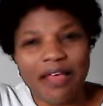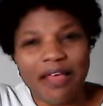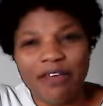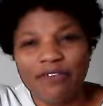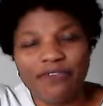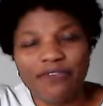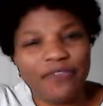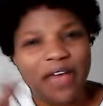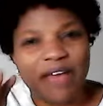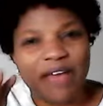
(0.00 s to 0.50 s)

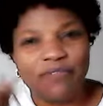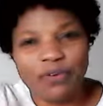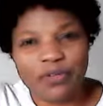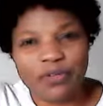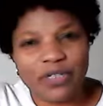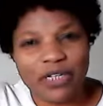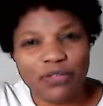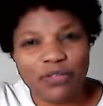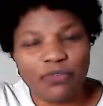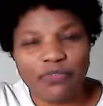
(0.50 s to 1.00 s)

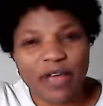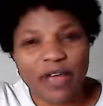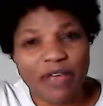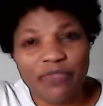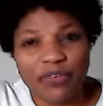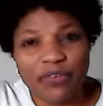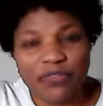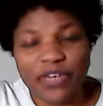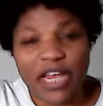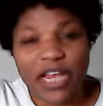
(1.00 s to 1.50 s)
500 to
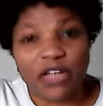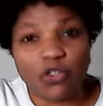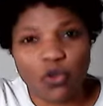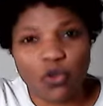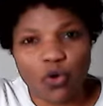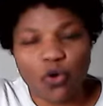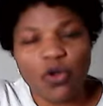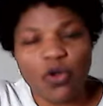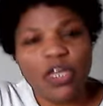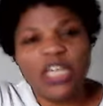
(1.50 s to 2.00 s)
550 at
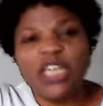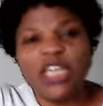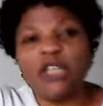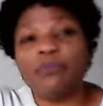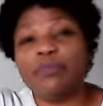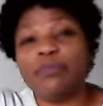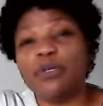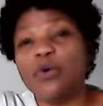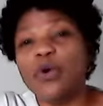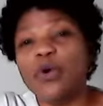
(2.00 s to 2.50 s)
all. You'll
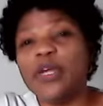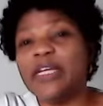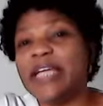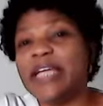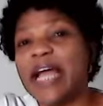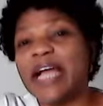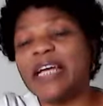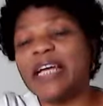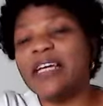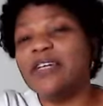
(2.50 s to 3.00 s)
be going
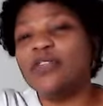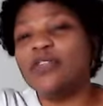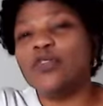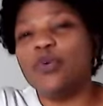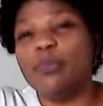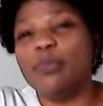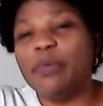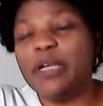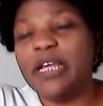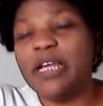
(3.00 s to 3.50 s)
like
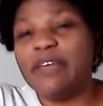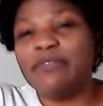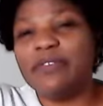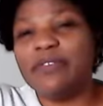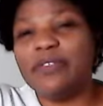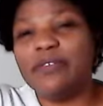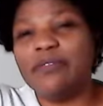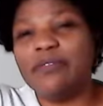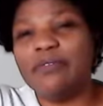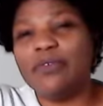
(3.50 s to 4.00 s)
you'll be left
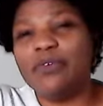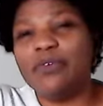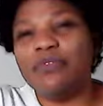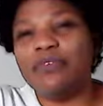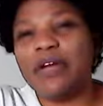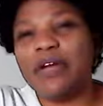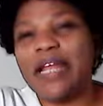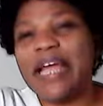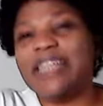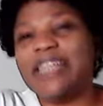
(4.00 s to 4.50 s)

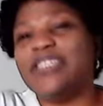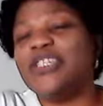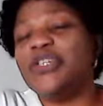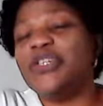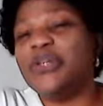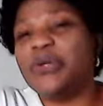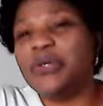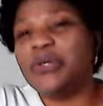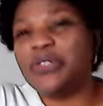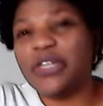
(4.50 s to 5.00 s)
over like
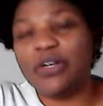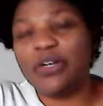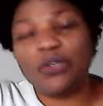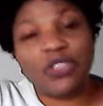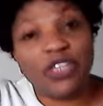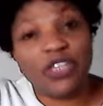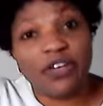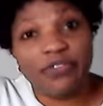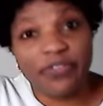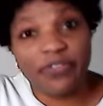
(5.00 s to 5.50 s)
300 or
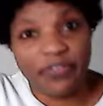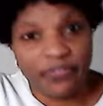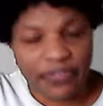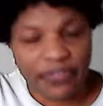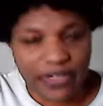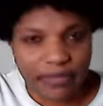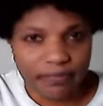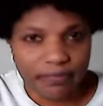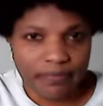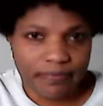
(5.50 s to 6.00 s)

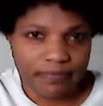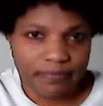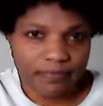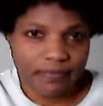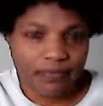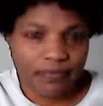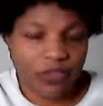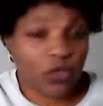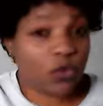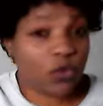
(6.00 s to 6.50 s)
350.
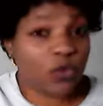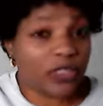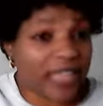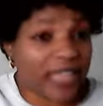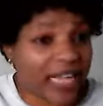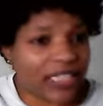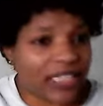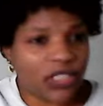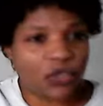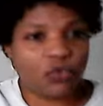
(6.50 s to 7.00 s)
So
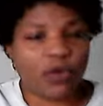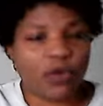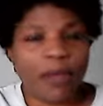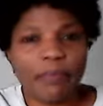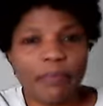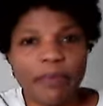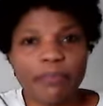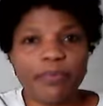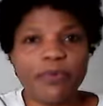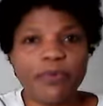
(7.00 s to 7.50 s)
that is why
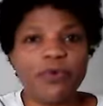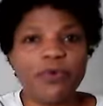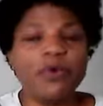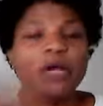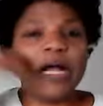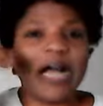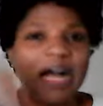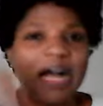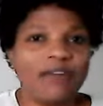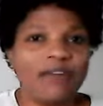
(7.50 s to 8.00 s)
people
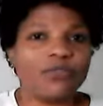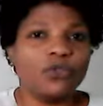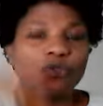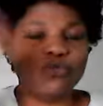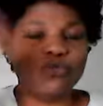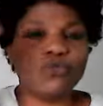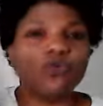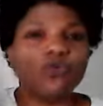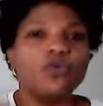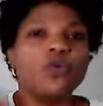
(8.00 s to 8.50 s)
have to
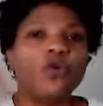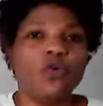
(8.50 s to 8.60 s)
do